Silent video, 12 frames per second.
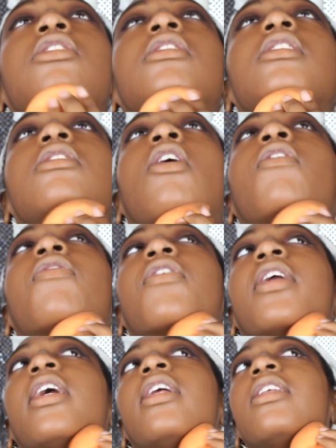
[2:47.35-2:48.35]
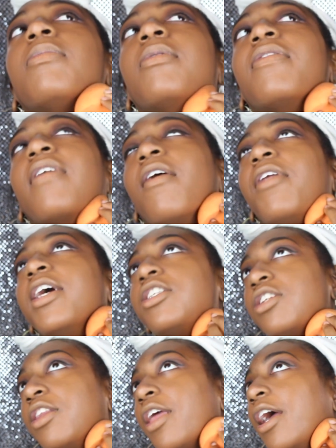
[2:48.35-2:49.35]
Just don't forget to put
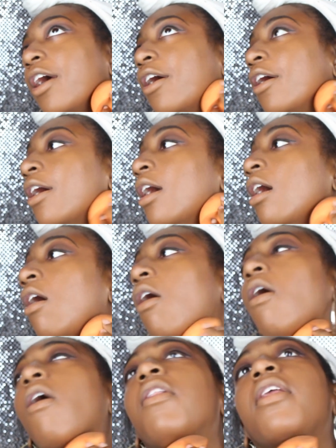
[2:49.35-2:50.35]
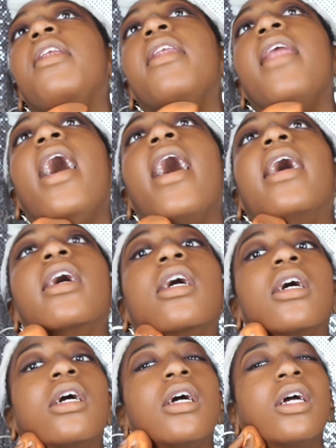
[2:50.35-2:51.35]
foundation there. On the
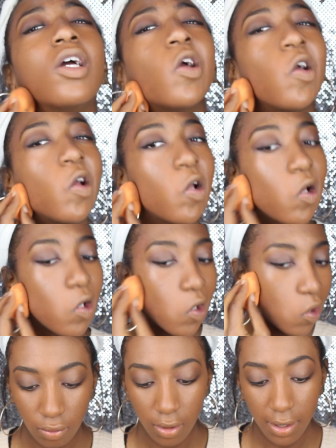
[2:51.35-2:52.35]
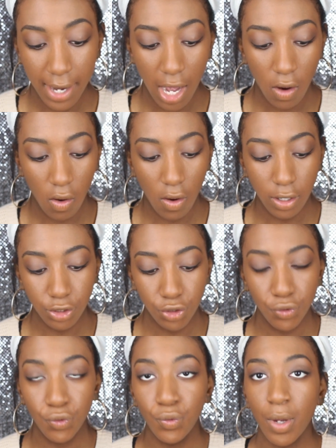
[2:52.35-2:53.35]
neck. Now on
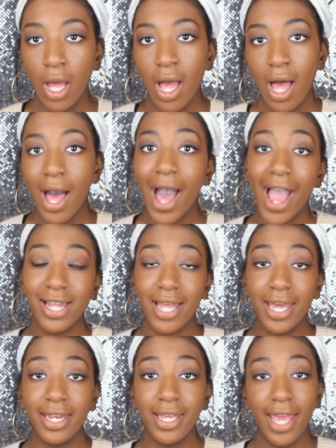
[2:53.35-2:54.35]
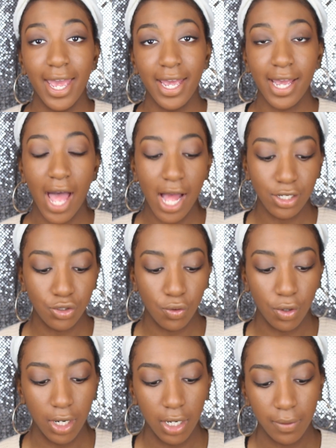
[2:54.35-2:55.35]
to highlighting and
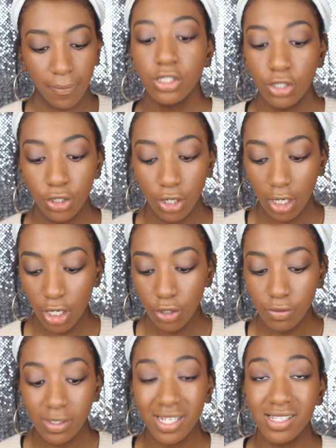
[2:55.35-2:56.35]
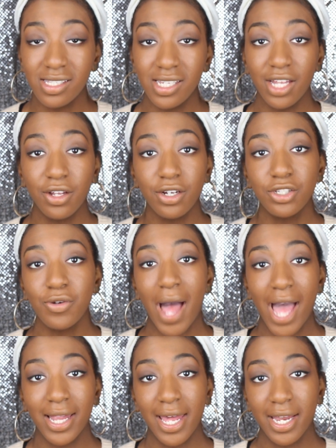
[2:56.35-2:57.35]
contouring. So you're going to use concealer to
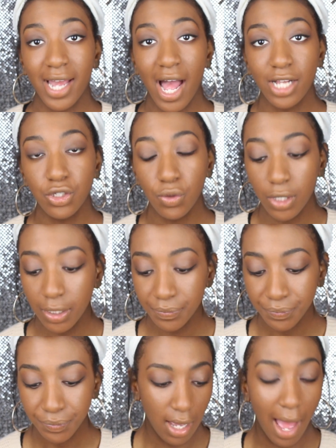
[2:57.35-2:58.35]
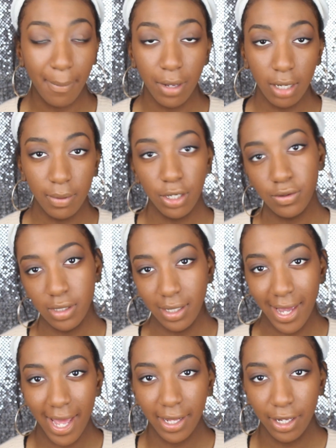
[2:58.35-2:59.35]
highlight and contour. I'm going to be using
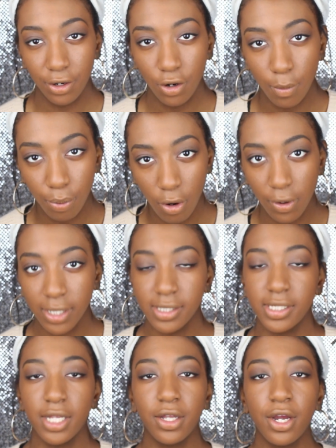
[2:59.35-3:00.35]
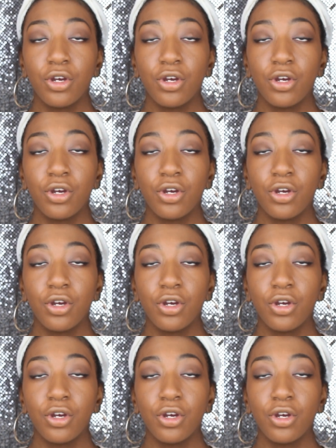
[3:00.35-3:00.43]
the LA Girl Pro Concealer.